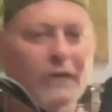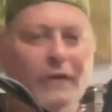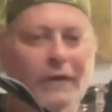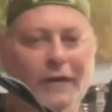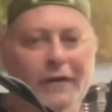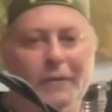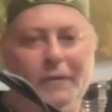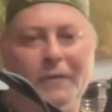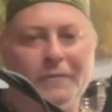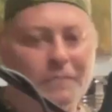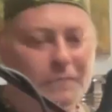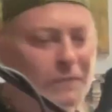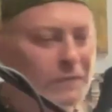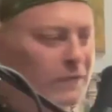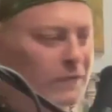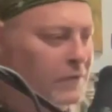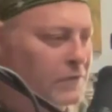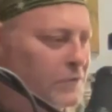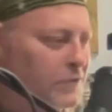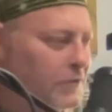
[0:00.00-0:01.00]
Anyway,
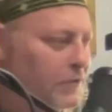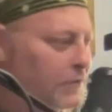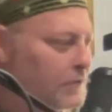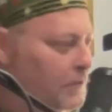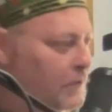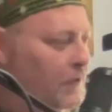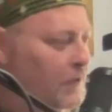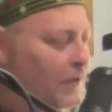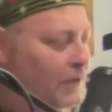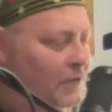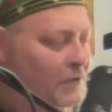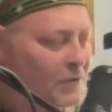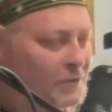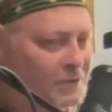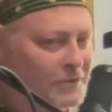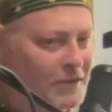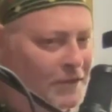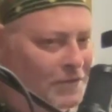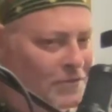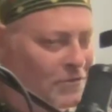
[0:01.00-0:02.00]
gives you a
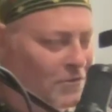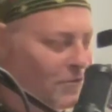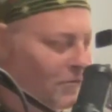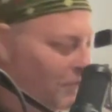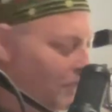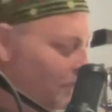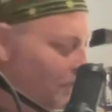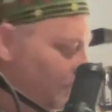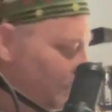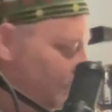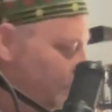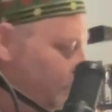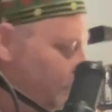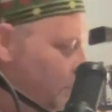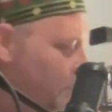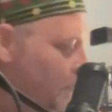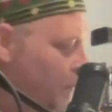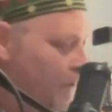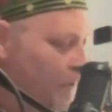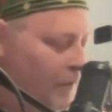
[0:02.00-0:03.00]
little taste.
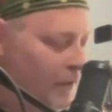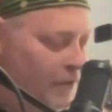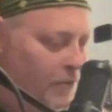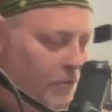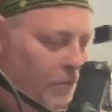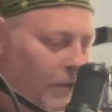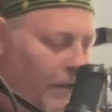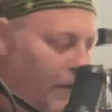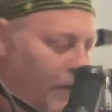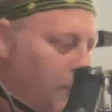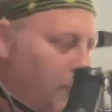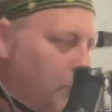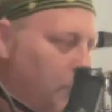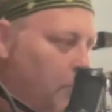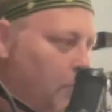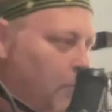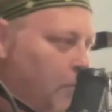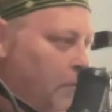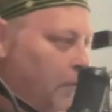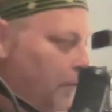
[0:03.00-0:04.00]
And so I
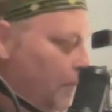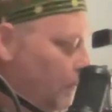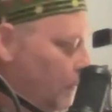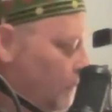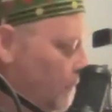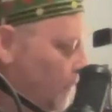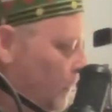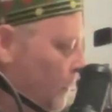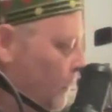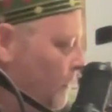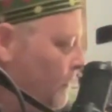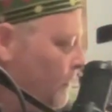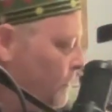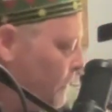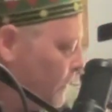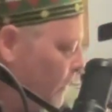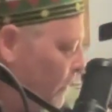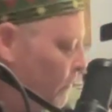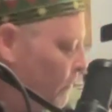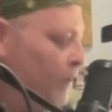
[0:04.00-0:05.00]
also,
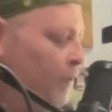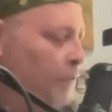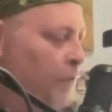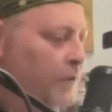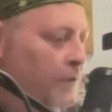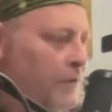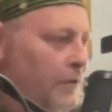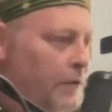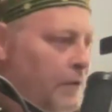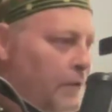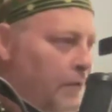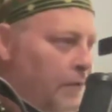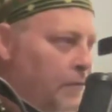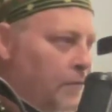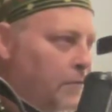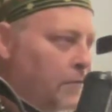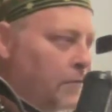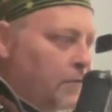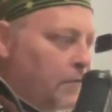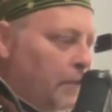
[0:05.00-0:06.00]
I want to
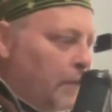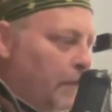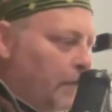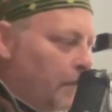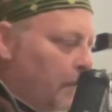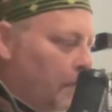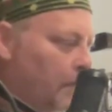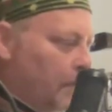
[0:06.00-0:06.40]
acknowledge that